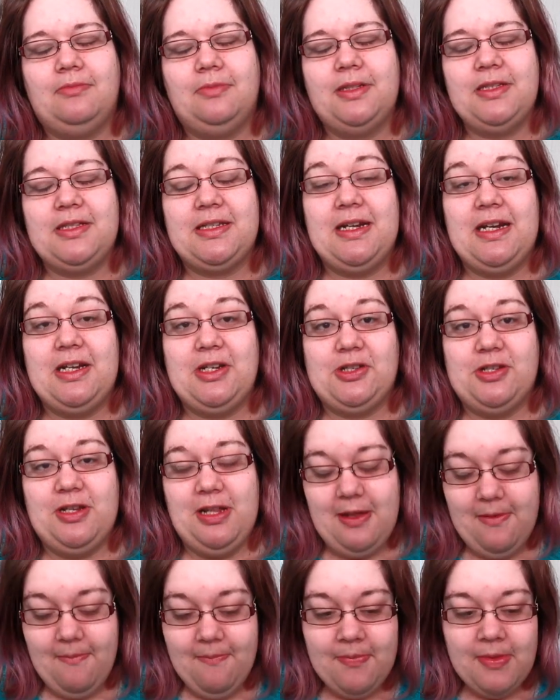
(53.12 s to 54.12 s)

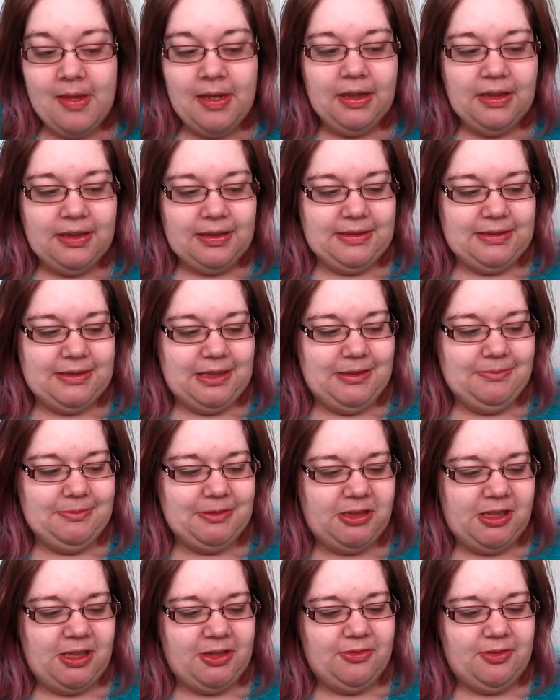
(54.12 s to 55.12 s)
internationally. It became
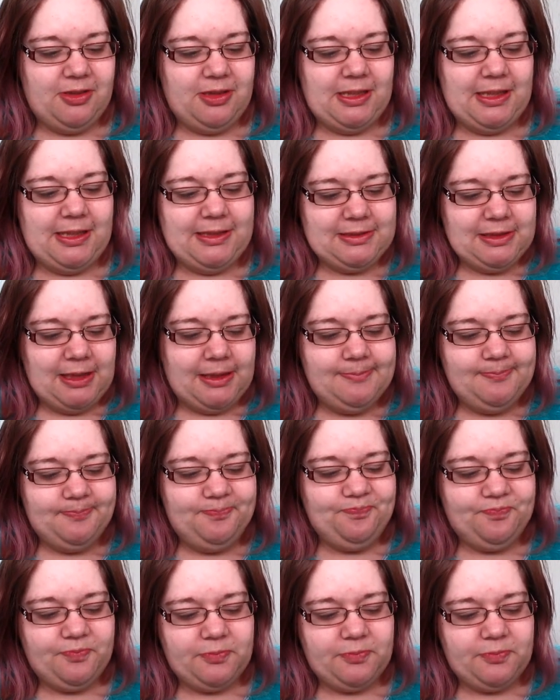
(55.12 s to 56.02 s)
a stage where they're like, nah,